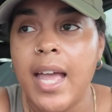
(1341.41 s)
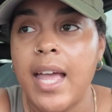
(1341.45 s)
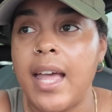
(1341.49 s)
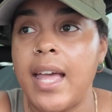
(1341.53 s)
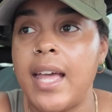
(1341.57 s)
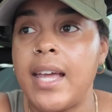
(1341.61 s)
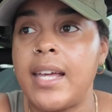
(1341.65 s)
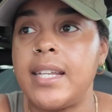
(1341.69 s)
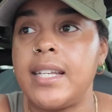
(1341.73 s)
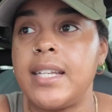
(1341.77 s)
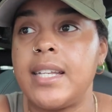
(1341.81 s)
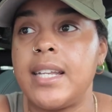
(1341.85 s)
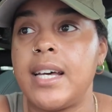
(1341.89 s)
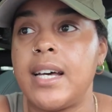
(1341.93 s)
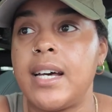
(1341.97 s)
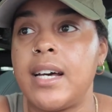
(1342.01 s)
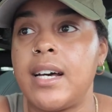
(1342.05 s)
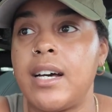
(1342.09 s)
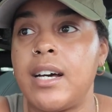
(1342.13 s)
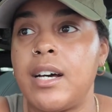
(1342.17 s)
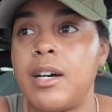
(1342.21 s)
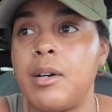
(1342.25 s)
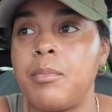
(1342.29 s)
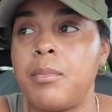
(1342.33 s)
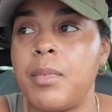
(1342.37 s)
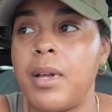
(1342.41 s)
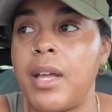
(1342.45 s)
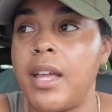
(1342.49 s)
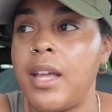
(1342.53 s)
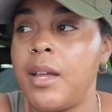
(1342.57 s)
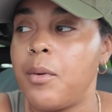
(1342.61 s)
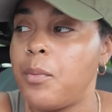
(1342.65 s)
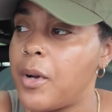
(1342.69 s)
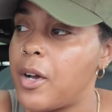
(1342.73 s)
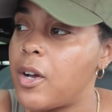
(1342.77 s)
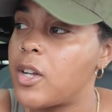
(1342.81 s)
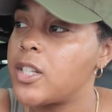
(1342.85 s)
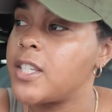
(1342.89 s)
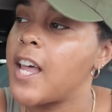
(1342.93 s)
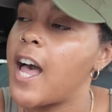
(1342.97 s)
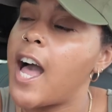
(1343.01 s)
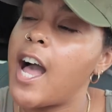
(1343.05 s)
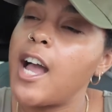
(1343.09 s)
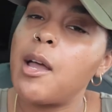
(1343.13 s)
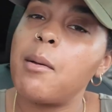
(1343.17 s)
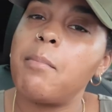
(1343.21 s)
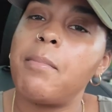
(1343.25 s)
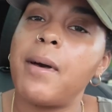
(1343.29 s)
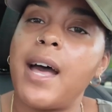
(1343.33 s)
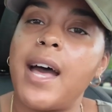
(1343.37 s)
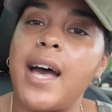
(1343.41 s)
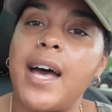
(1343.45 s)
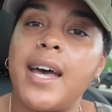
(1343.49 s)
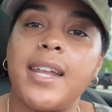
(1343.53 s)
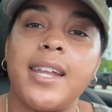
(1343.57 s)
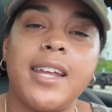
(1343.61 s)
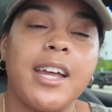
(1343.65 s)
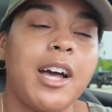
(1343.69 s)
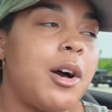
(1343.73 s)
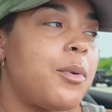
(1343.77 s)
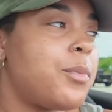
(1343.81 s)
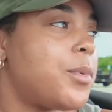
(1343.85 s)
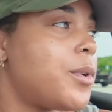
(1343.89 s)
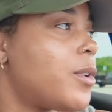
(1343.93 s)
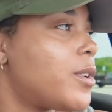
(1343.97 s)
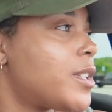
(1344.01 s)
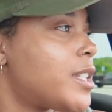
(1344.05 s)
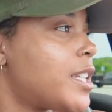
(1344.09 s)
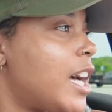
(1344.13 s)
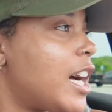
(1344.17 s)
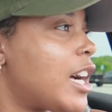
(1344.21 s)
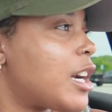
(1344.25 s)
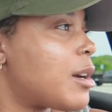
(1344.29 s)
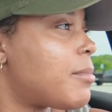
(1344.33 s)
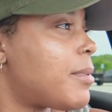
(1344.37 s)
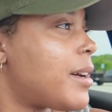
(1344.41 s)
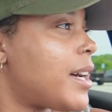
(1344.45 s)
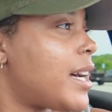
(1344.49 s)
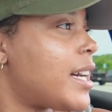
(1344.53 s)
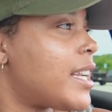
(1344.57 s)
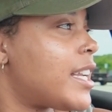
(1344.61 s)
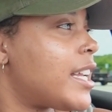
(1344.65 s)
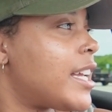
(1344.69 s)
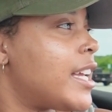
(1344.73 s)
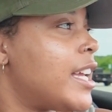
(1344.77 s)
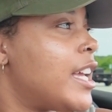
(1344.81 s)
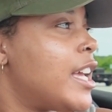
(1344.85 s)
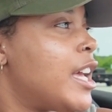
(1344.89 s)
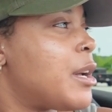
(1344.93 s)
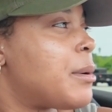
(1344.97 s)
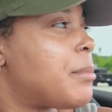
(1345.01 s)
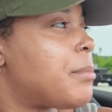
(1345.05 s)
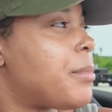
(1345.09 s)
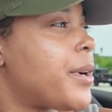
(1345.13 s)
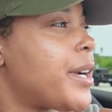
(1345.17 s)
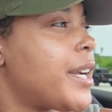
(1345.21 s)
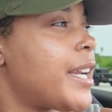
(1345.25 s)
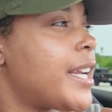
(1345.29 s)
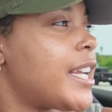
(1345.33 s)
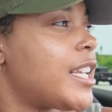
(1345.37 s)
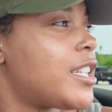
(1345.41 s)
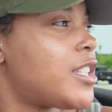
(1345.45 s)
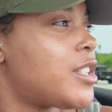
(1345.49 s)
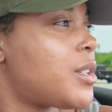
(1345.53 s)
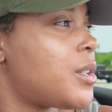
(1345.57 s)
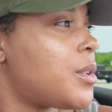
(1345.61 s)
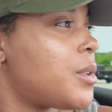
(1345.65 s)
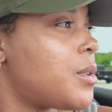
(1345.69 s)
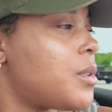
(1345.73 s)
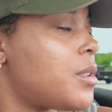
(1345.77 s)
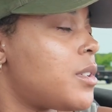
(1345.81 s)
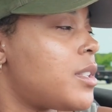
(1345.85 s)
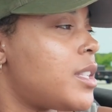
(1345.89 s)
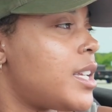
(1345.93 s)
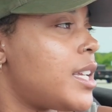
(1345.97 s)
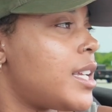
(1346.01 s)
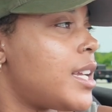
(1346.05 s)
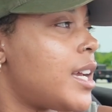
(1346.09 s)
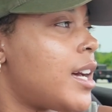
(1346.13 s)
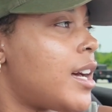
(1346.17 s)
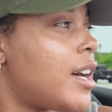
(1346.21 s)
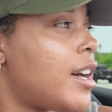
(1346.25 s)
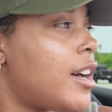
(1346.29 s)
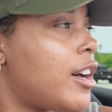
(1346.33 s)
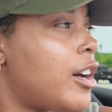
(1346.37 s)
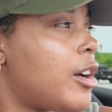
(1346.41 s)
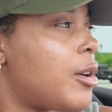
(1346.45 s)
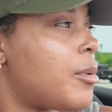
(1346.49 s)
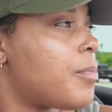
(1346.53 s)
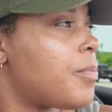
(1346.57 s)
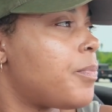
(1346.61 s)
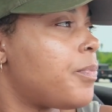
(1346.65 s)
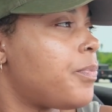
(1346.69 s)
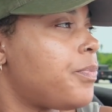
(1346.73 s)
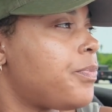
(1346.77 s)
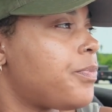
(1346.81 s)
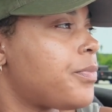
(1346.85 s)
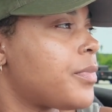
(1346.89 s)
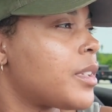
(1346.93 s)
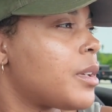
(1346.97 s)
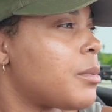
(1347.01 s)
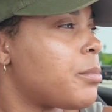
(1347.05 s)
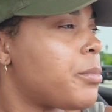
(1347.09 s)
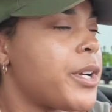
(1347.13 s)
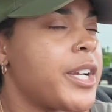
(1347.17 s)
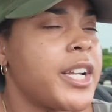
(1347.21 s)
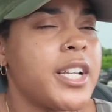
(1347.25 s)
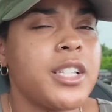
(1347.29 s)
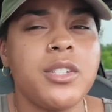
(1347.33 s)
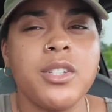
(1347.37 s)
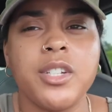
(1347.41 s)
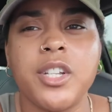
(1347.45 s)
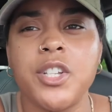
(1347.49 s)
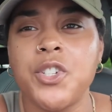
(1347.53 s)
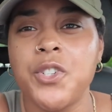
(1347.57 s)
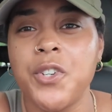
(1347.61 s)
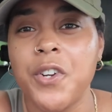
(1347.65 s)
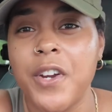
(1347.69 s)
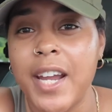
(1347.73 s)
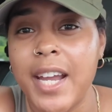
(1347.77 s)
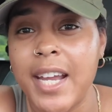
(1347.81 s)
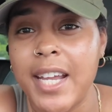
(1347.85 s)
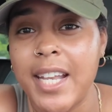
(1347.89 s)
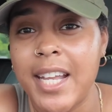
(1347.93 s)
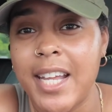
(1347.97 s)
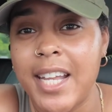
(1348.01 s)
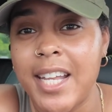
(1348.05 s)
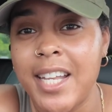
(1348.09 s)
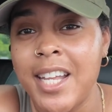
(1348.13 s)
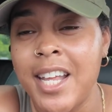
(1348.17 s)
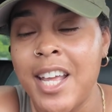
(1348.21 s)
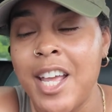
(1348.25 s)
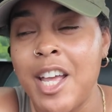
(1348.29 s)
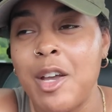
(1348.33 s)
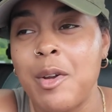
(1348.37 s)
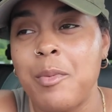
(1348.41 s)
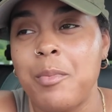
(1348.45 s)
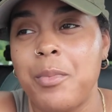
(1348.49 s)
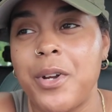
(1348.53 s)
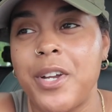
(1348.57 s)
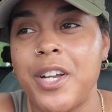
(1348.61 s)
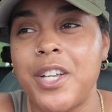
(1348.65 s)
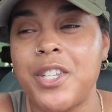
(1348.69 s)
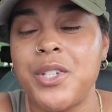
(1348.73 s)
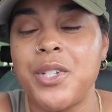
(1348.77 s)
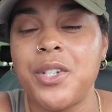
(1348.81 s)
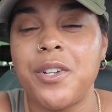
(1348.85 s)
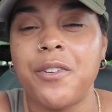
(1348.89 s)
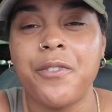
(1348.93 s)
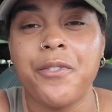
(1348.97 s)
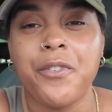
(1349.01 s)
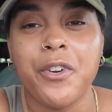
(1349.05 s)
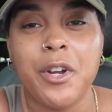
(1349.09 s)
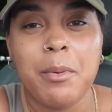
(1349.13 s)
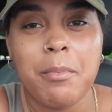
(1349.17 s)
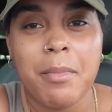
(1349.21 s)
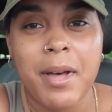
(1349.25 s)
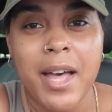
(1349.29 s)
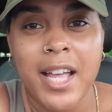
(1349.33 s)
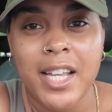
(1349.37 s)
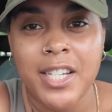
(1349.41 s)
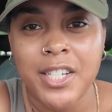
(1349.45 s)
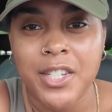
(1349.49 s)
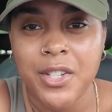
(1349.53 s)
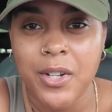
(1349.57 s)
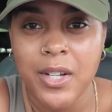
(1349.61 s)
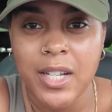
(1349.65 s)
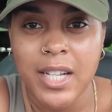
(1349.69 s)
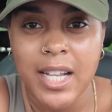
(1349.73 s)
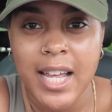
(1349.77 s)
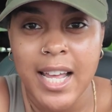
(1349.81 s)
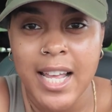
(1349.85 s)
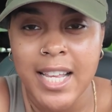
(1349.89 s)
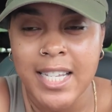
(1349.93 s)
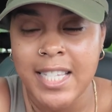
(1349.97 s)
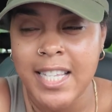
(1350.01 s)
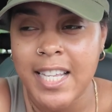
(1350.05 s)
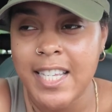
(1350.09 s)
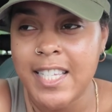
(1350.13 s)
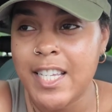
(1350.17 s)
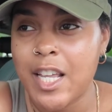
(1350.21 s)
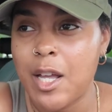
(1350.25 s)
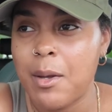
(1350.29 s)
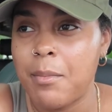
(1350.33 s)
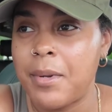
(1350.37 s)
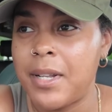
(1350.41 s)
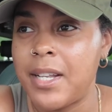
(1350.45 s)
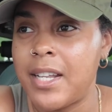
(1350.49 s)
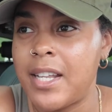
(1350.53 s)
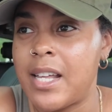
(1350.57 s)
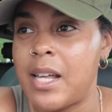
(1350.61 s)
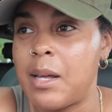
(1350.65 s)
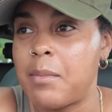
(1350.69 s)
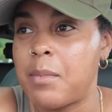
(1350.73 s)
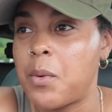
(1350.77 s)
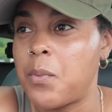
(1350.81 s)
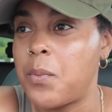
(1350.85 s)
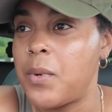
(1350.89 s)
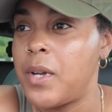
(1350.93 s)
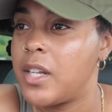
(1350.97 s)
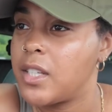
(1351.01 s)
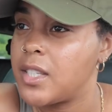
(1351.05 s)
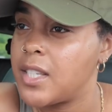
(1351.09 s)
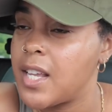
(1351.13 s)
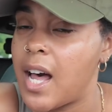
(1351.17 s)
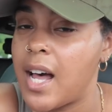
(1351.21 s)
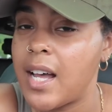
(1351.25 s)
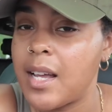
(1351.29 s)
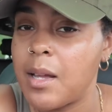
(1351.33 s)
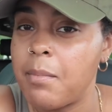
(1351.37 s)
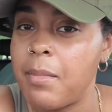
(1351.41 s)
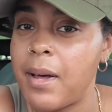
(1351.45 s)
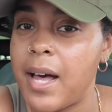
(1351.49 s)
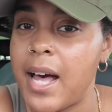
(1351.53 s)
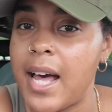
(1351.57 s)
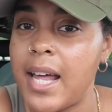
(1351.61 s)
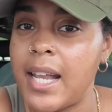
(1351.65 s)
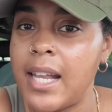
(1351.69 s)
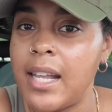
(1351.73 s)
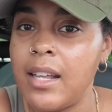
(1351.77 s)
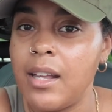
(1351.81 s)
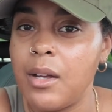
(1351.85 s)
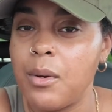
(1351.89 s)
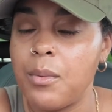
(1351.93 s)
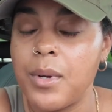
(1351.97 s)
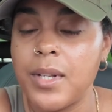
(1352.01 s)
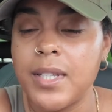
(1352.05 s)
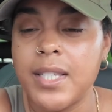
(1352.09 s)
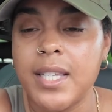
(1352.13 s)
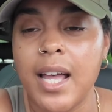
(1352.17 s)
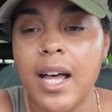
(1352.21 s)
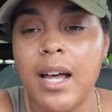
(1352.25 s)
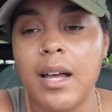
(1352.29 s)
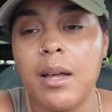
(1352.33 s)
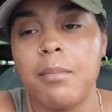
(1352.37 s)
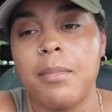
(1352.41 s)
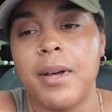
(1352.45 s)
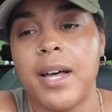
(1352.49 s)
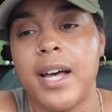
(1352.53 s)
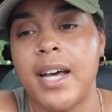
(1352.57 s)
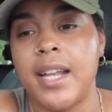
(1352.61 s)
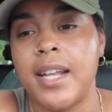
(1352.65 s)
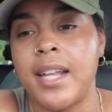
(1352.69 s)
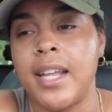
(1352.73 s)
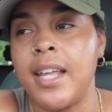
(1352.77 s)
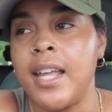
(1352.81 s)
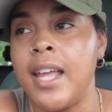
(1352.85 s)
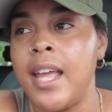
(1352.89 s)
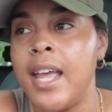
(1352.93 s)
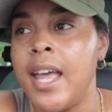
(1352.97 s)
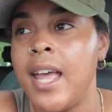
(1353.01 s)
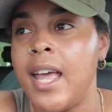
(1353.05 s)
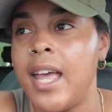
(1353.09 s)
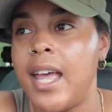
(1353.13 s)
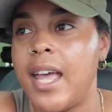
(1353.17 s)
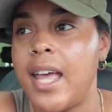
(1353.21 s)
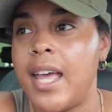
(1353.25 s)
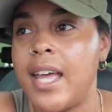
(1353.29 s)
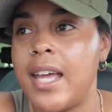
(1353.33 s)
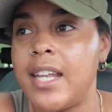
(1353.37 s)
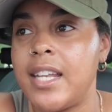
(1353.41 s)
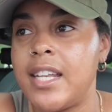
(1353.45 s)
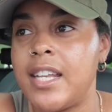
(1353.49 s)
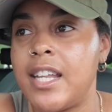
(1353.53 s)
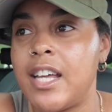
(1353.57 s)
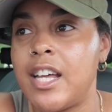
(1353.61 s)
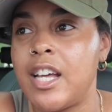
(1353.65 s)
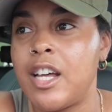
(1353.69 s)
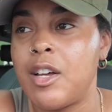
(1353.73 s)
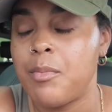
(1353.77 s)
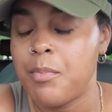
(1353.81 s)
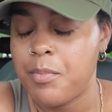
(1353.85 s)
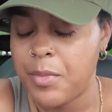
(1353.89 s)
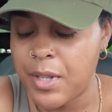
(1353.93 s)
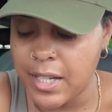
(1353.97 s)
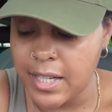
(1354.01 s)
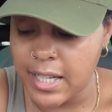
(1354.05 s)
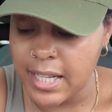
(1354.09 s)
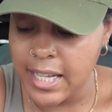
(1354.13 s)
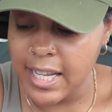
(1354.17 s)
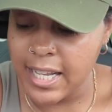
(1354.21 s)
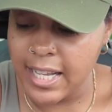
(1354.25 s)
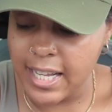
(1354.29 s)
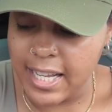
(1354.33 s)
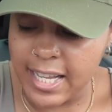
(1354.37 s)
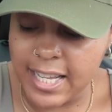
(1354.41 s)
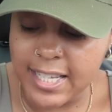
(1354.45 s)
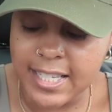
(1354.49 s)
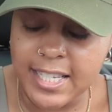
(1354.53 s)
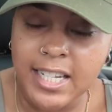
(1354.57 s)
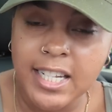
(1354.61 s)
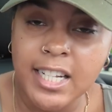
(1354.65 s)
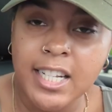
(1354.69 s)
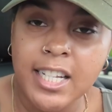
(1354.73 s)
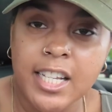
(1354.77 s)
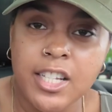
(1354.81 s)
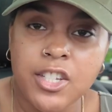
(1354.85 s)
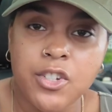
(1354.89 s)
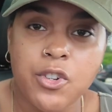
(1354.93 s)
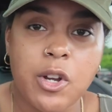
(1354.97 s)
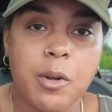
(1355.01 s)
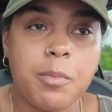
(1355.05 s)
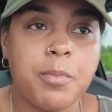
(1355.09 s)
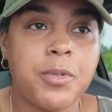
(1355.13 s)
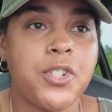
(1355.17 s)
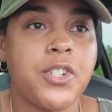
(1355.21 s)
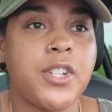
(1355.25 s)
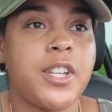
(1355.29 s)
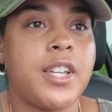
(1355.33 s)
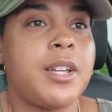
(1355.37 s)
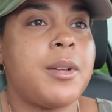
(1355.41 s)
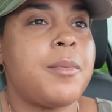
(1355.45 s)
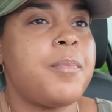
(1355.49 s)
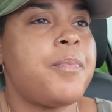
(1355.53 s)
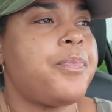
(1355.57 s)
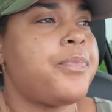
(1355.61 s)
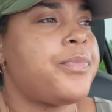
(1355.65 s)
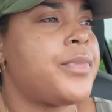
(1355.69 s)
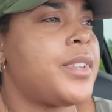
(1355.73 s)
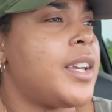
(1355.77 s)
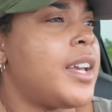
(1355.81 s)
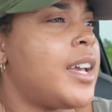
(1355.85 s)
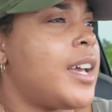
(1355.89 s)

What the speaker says: And we'll talk about it. We're gonna talk about it. Bring it to the training. Bring it to the free masterclass that's coming up. But we'll talk about it. And the link is in the description.